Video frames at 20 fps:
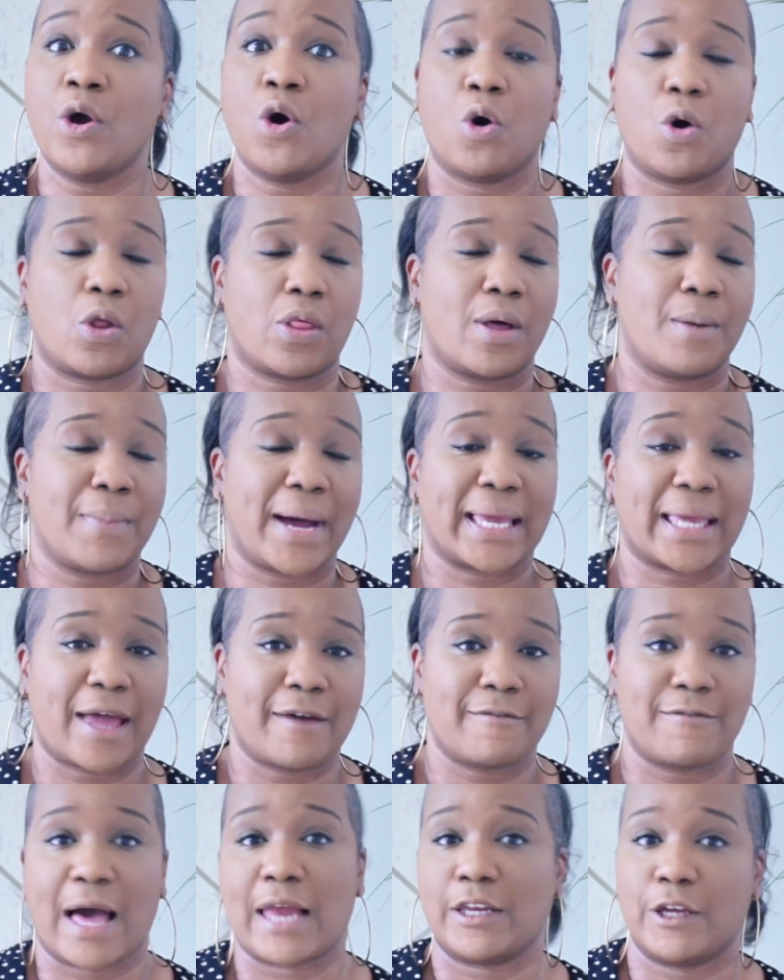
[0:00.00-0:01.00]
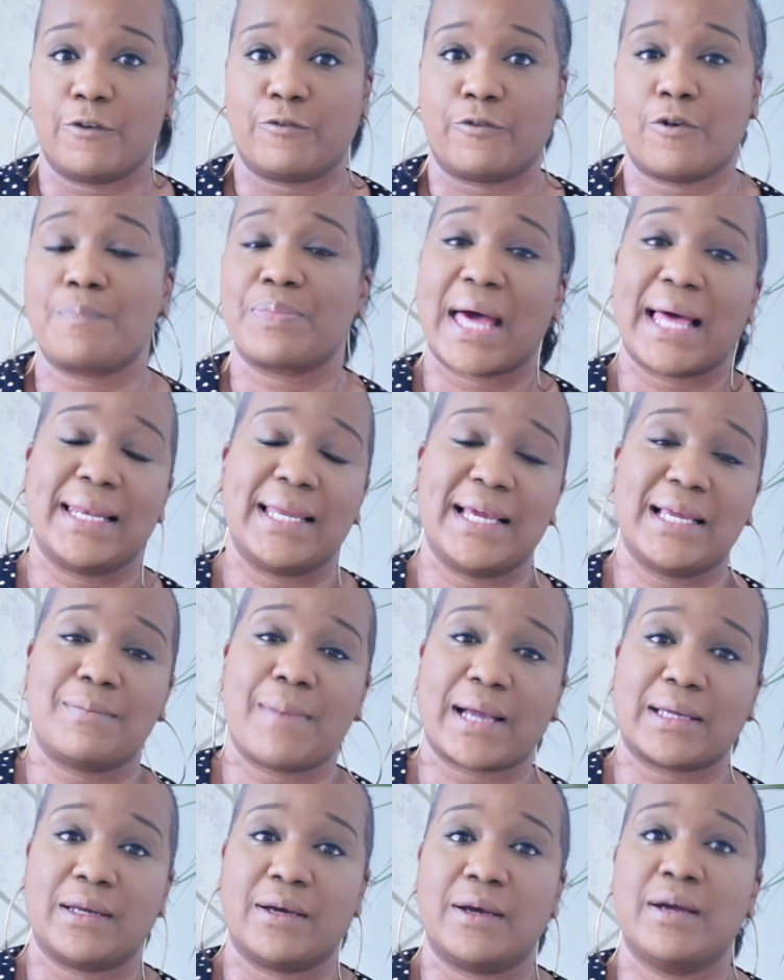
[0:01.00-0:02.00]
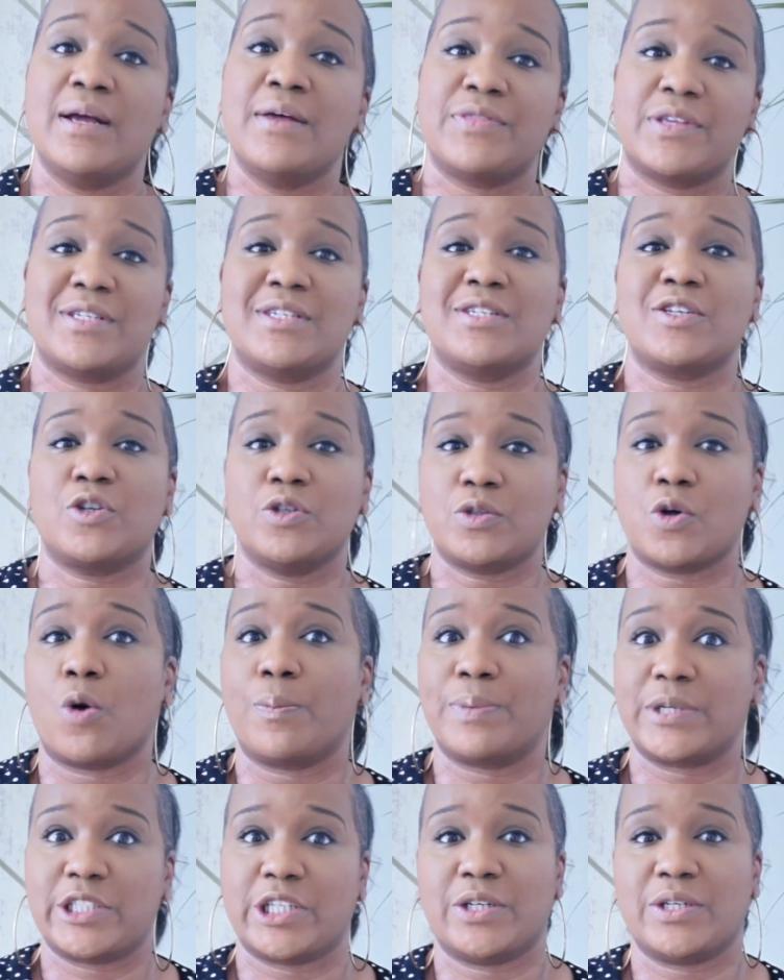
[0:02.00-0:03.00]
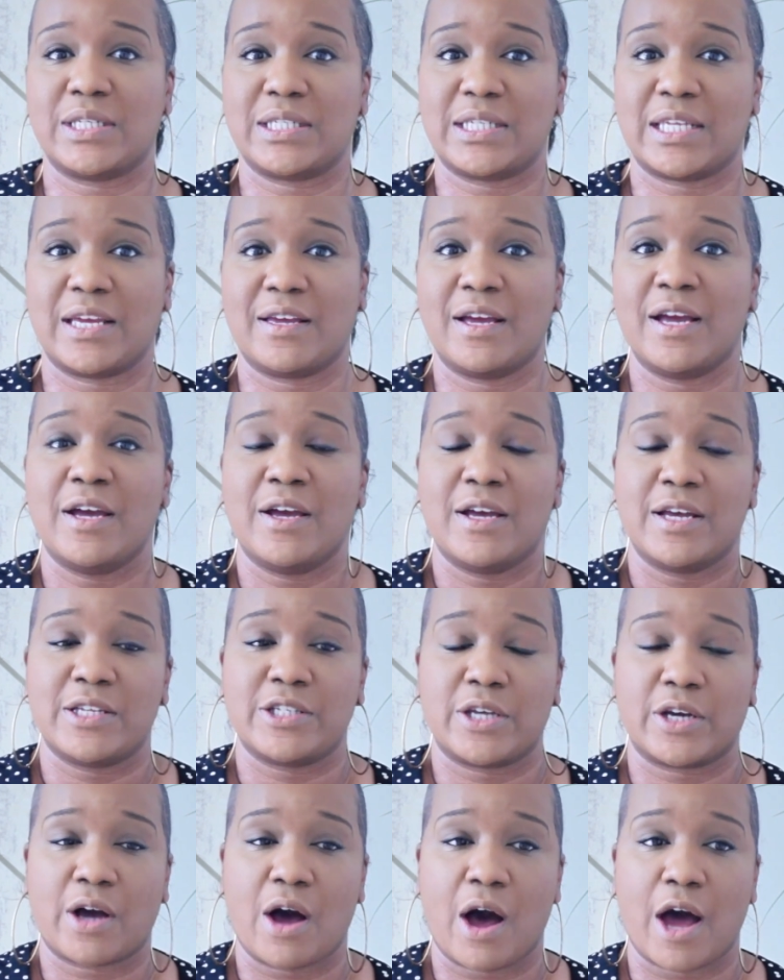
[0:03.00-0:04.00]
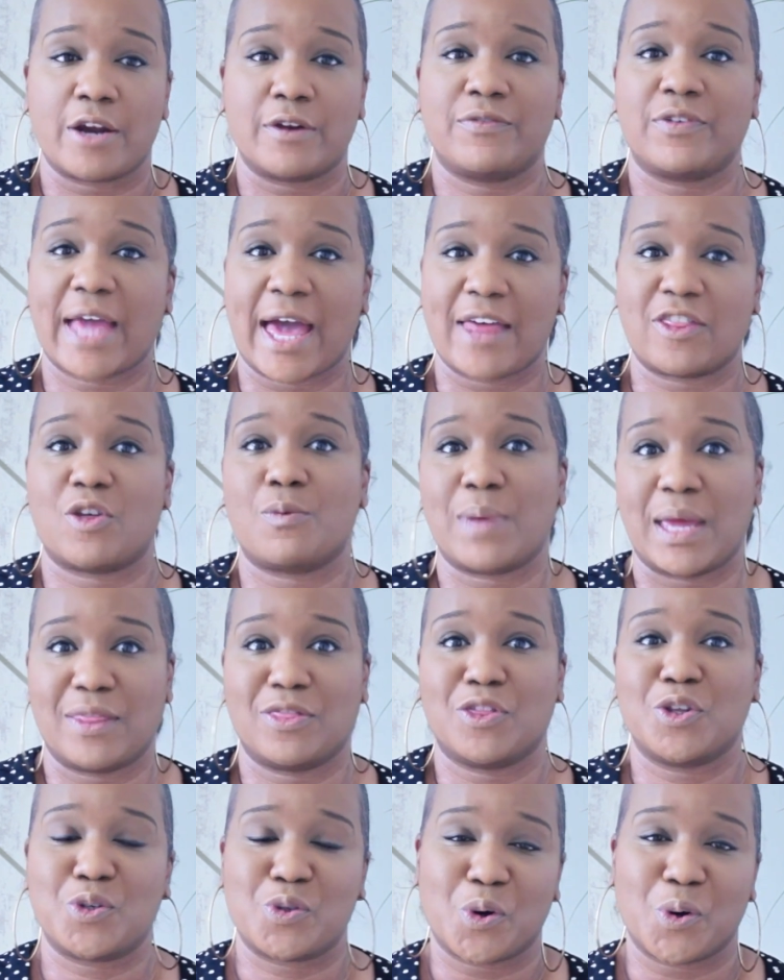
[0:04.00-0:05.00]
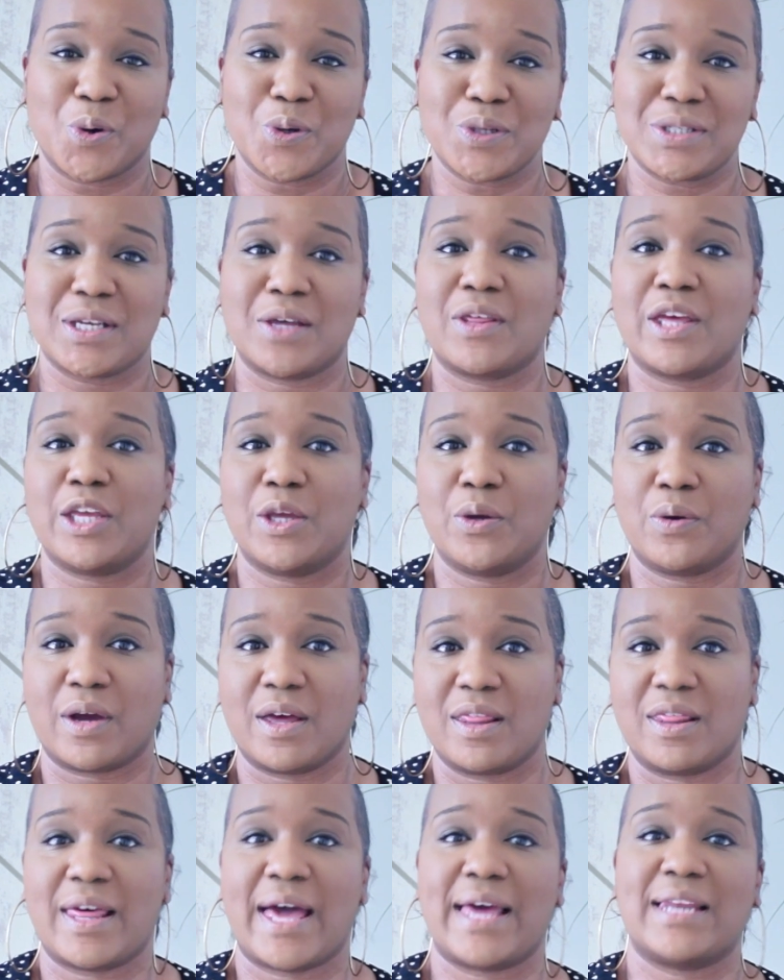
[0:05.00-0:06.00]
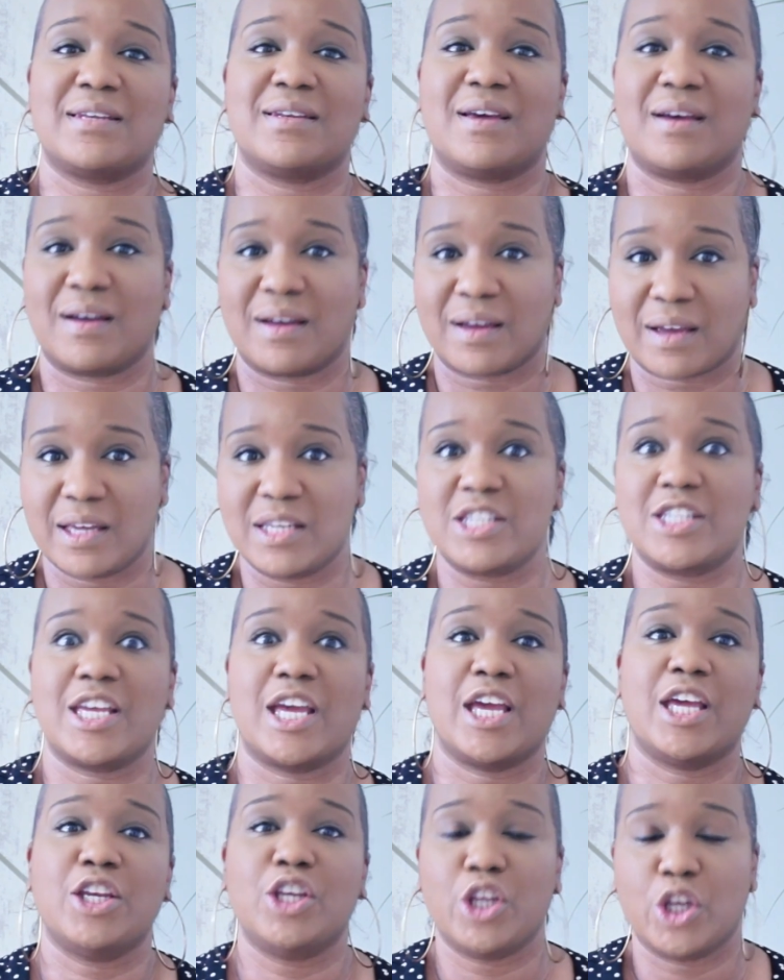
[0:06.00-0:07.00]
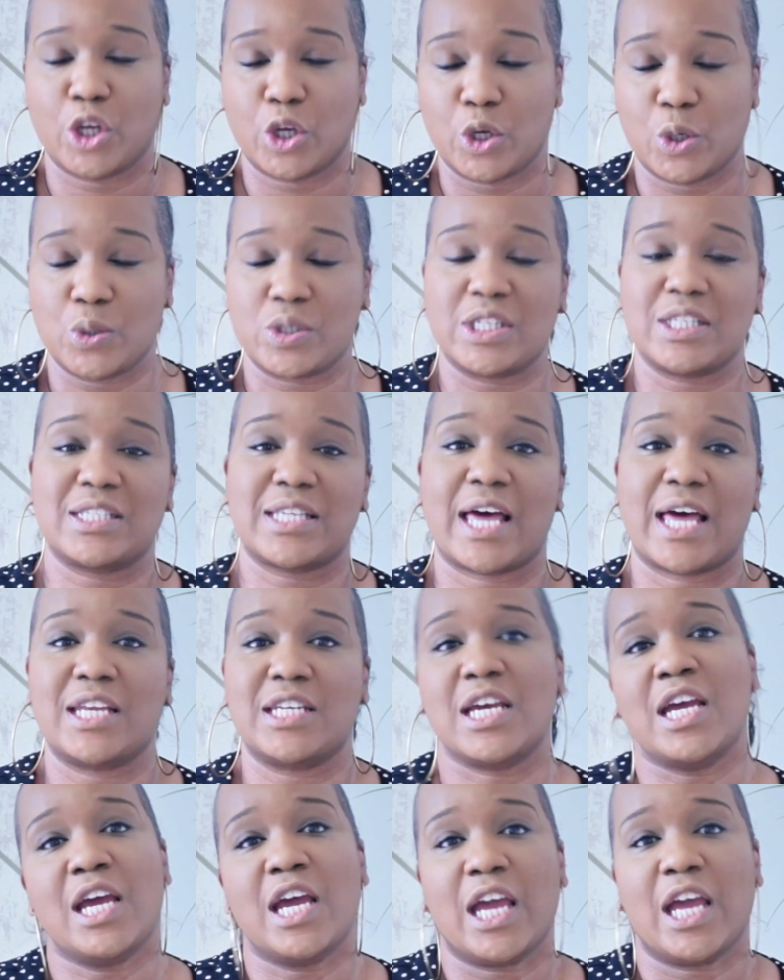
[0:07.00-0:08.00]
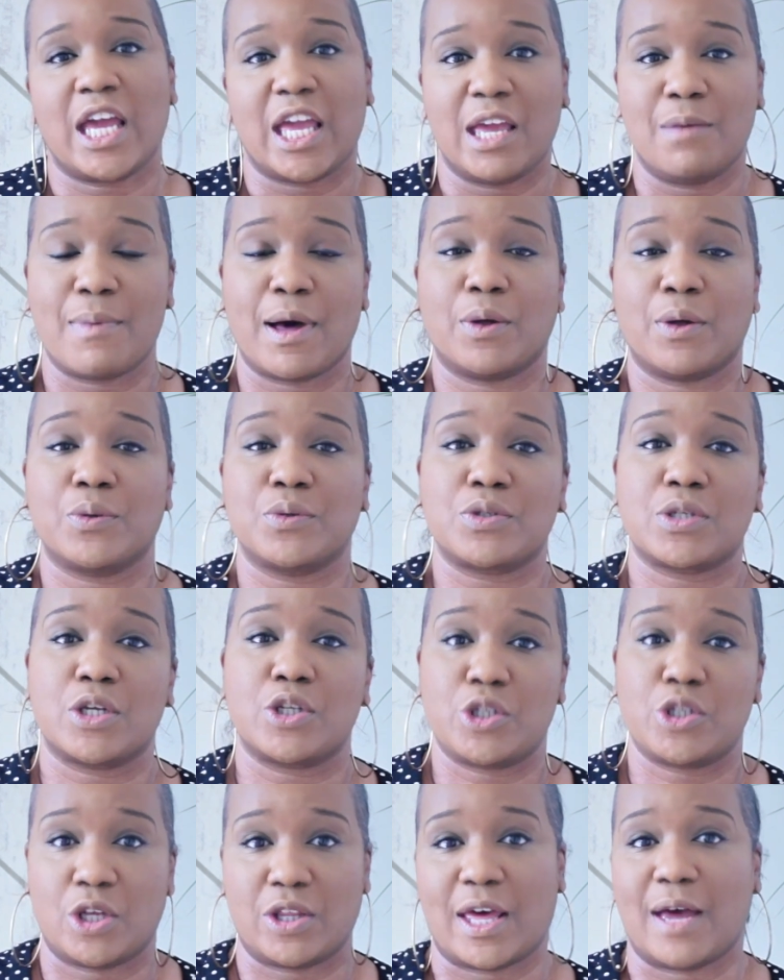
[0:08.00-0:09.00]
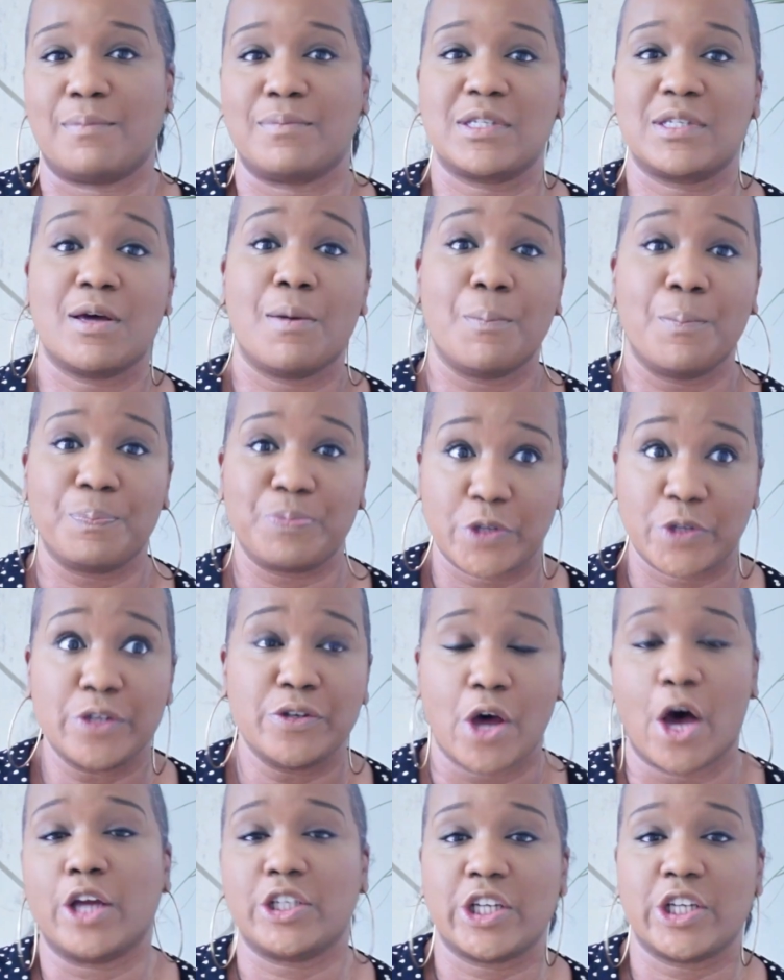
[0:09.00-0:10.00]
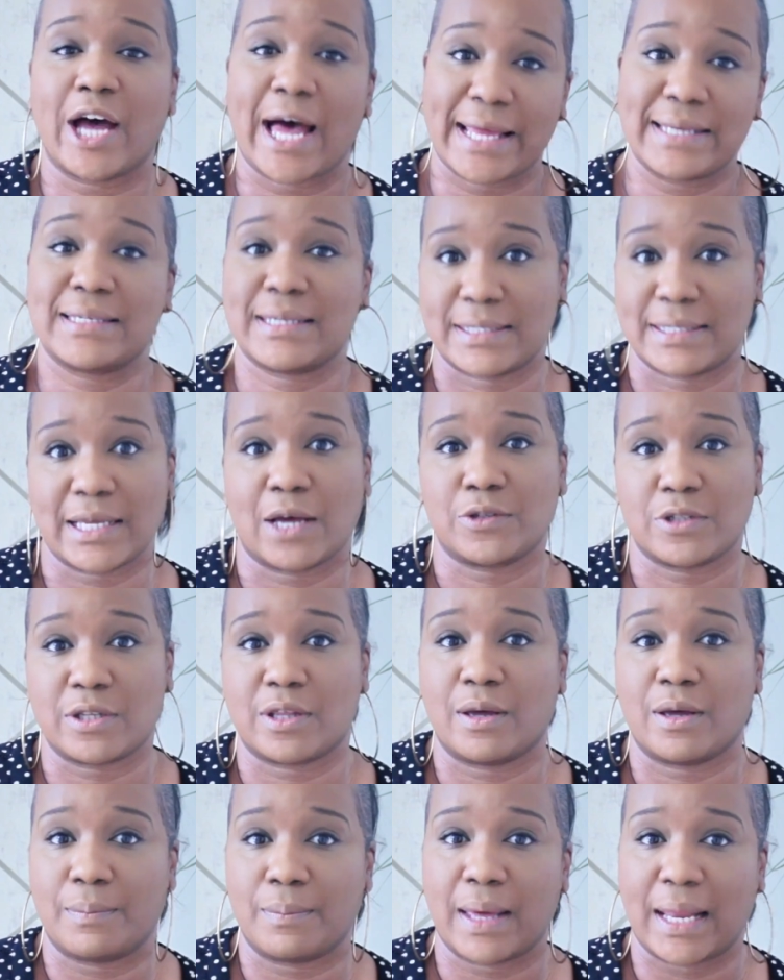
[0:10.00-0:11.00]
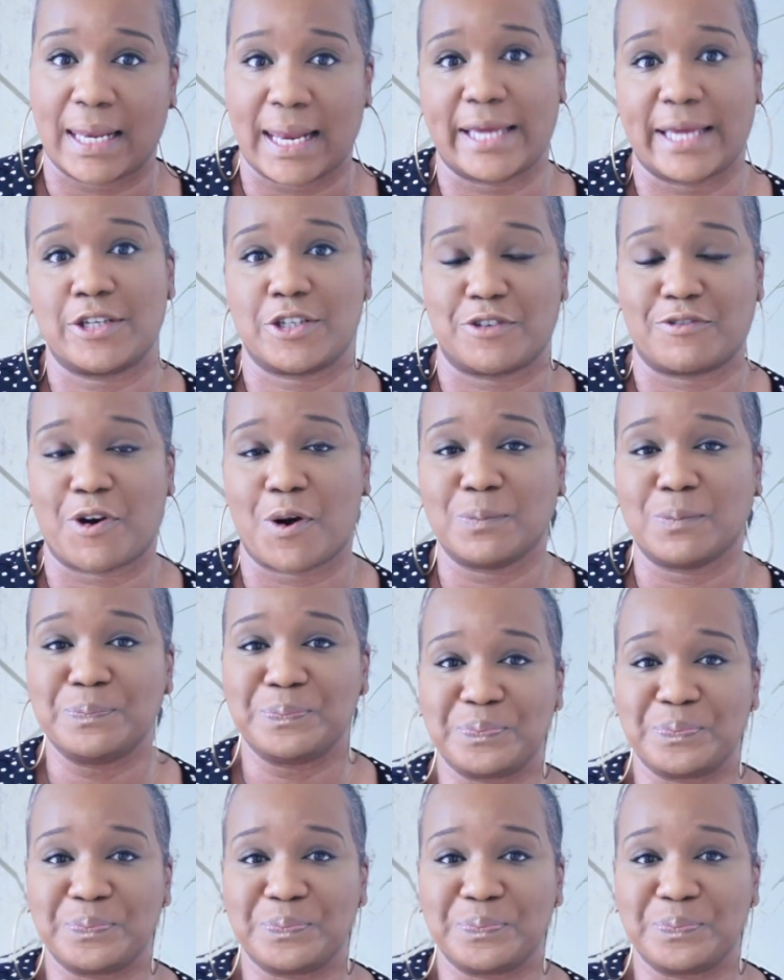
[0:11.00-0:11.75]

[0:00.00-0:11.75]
or that might get value from that lead magnet, this is a good opportunity to kind of get them in the door so that you can then continue to send emails to them to nurture and to sell to them later on.